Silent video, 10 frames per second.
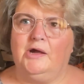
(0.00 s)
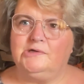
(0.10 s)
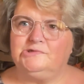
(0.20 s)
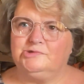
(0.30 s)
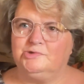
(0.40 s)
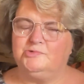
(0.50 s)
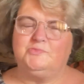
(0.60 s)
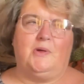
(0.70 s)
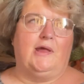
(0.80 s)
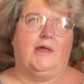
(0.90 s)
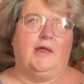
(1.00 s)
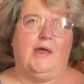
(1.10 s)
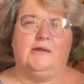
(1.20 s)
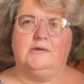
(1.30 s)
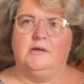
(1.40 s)
guys, George back
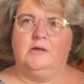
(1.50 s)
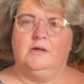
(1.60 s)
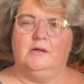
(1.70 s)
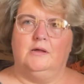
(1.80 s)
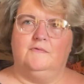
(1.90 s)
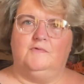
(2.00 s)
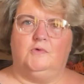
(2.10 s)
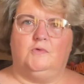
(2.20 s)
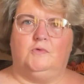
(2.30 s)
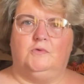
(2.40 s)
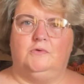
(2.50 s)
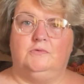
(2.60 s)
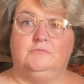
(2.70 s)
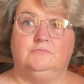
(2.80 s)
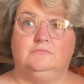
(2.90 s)
again for
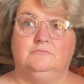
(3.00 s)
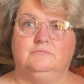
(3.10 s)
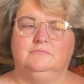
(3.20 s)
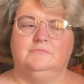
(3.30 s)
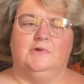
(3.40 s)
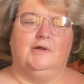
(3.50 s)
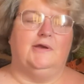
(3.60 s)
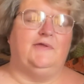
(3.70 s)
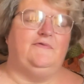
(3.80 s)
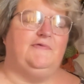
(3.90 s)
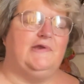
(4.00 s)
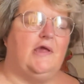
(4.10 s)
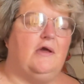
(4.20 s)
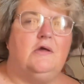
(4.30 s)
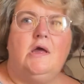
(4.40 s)
another video.